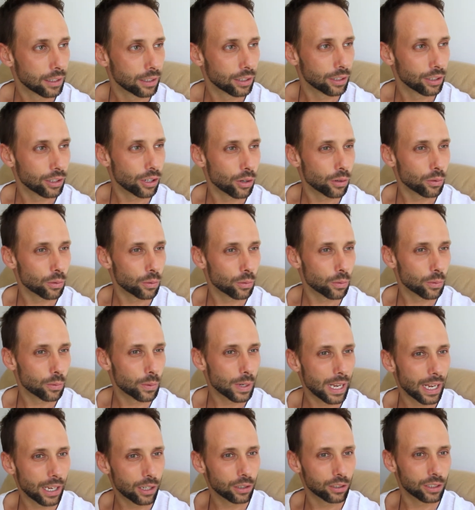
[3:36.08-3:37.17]
You know,
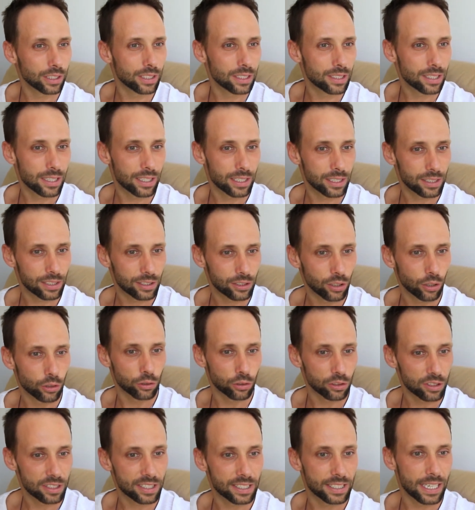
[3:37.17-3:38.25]
we're held into this
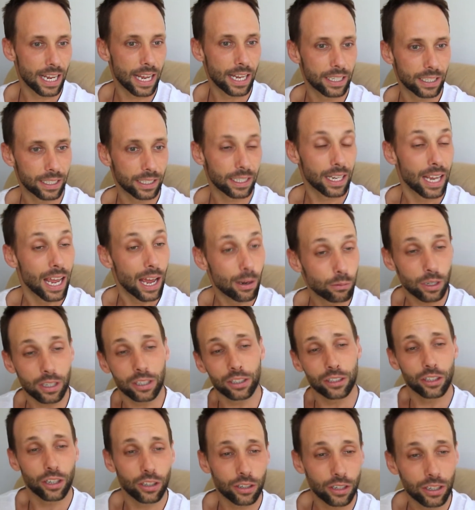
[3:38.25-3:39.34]
social standing. And,
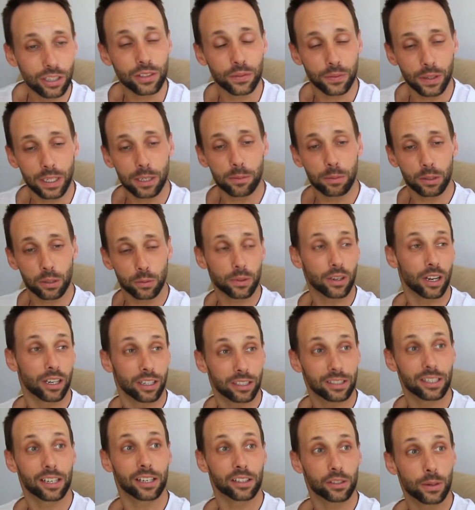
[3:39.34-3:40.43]
you know, it's funny because we've kind
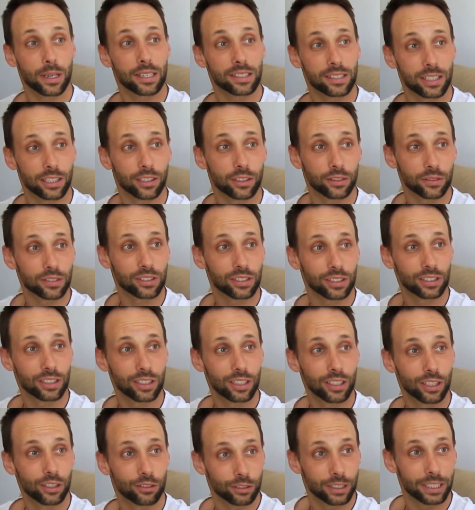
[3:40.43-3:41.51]
of done it to ourselves,
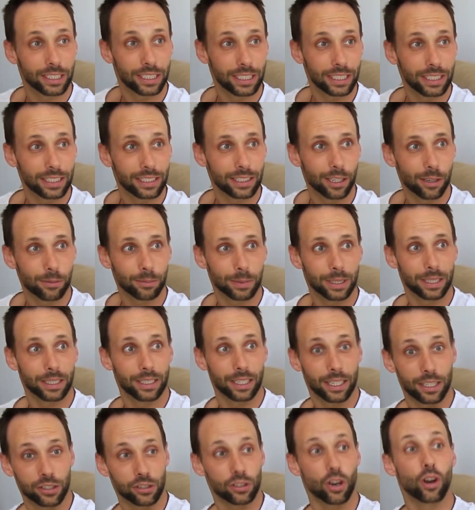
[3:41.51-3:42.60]
really. I mean,
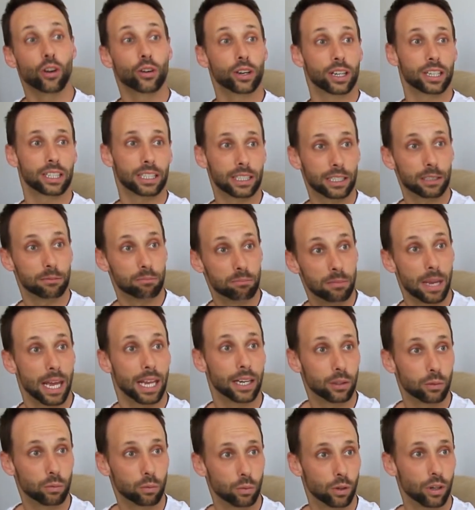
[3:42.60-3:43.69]
historically,
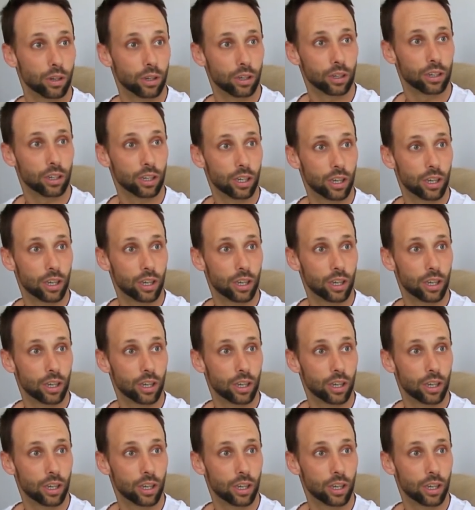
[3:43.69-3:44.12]
men were